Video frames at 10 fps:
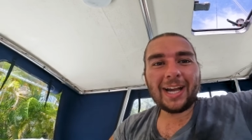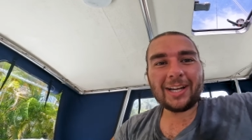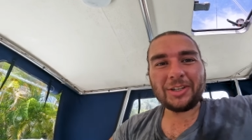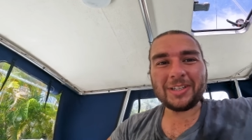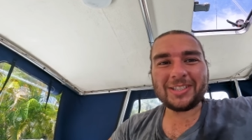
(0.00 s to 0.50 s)

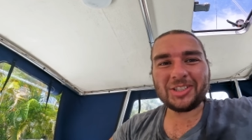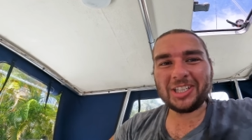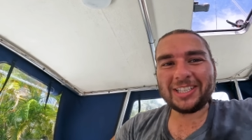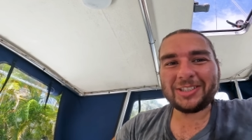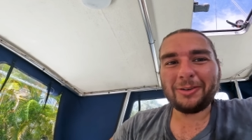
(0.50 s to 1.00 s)
God, you get
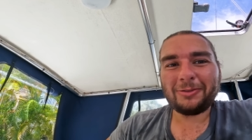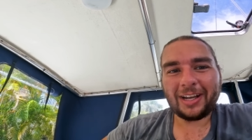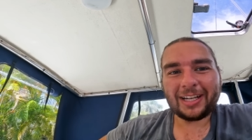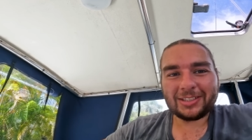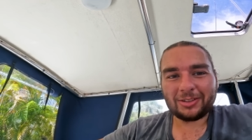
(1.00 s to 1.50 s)
dirty so
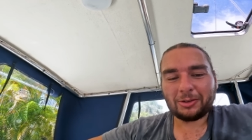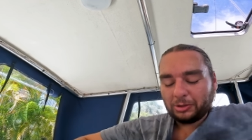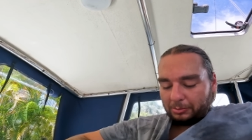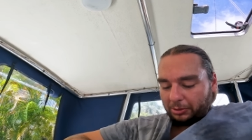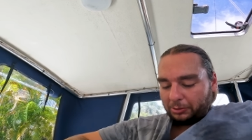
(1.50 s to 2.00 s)
fast. And
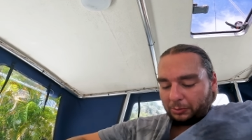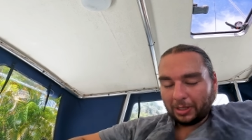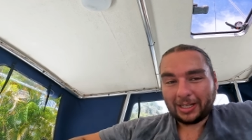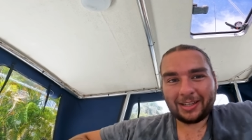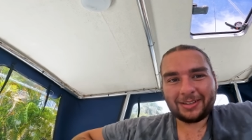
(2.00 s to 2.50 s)
also I'm so
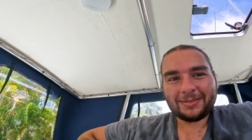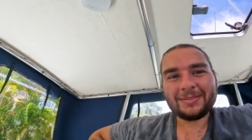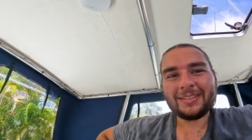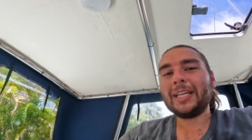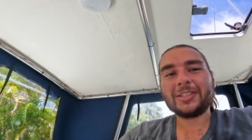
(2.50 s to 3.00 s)
sweaty.
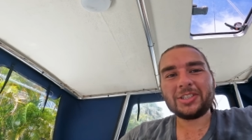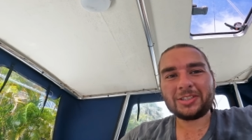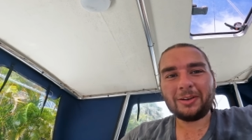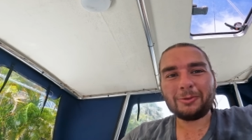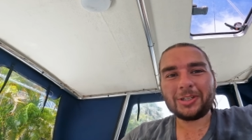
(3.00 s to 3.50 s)
Man, it's
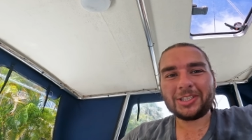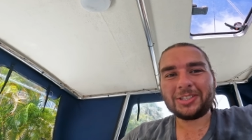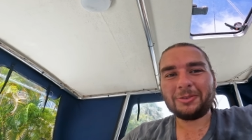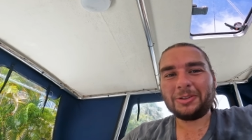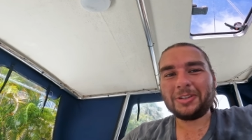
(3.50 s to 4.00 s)
just tough when you're
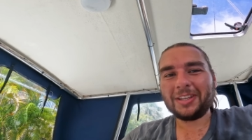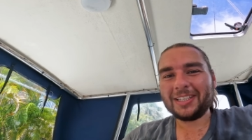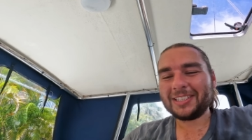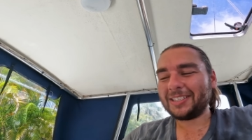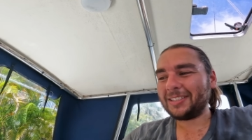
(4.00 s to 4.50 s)
so new to
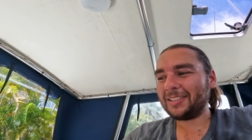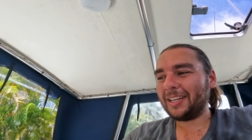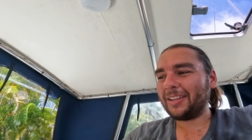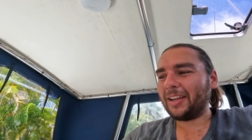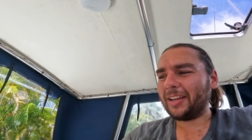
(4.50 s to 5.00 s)
this
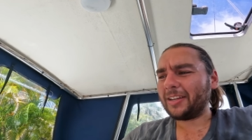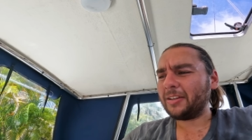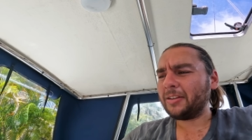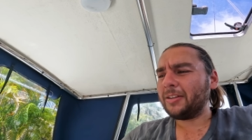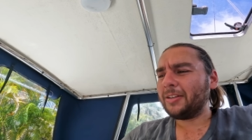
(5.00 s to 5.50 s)
and like
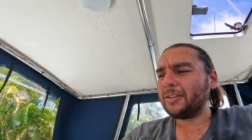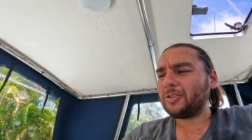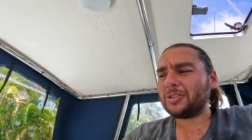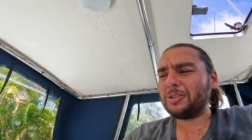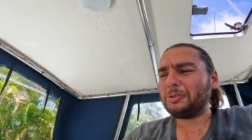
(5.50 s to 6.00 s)

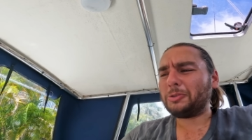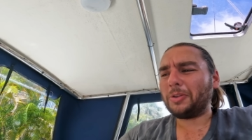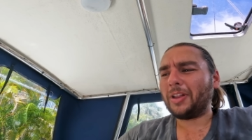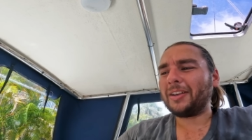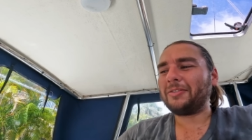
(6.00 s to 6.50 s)
just new
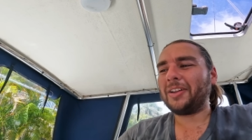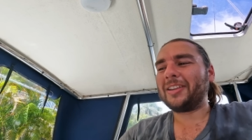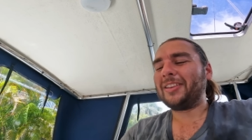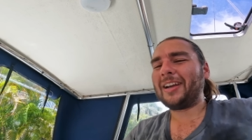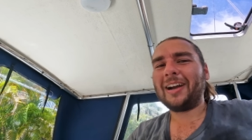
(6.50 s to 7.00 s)
to a lot of
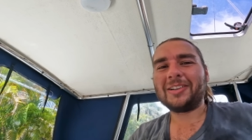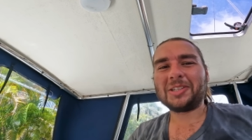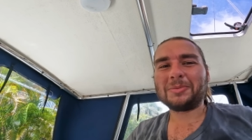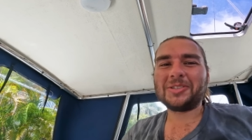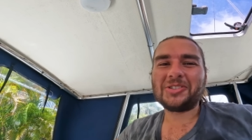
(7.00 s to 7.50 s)
like the
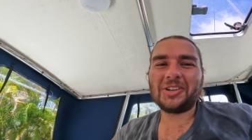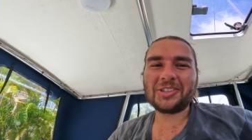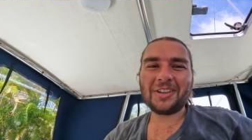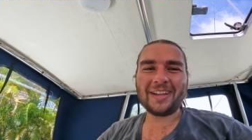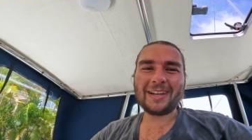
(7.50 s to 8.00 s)
concepts in
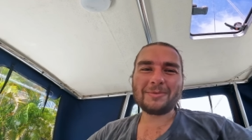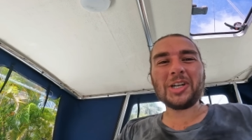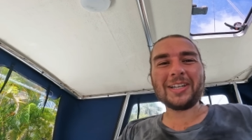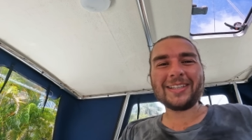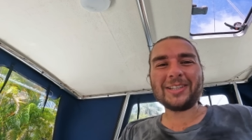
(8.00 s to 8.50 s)
general. Like I'm
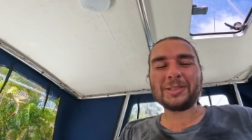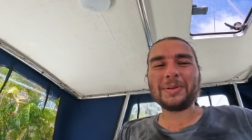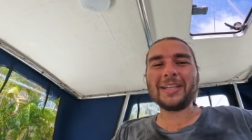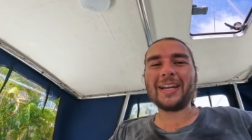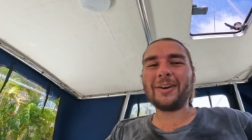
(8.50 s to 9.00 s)
trying to get
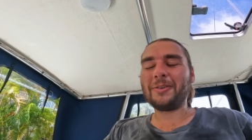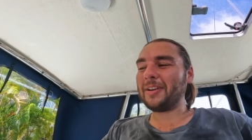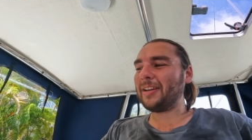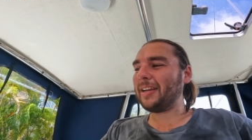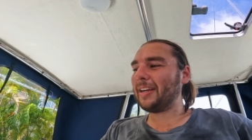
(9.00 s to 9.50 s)
this pin
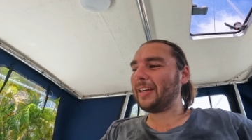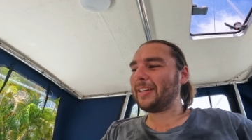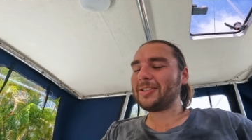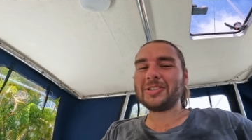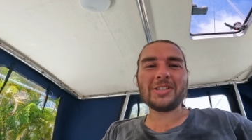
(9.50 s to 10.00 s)
out
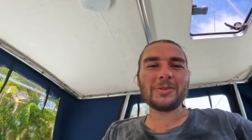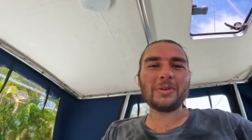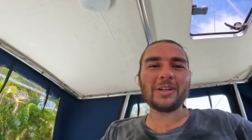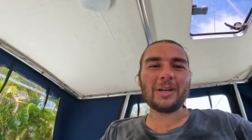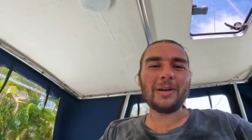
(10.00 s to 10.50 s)
and it just
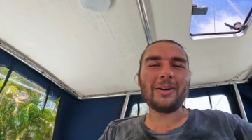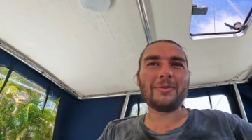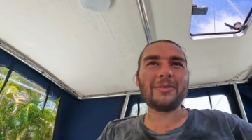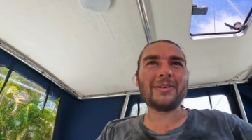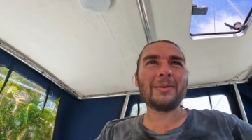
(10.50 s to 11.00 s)
doesn't want to come out.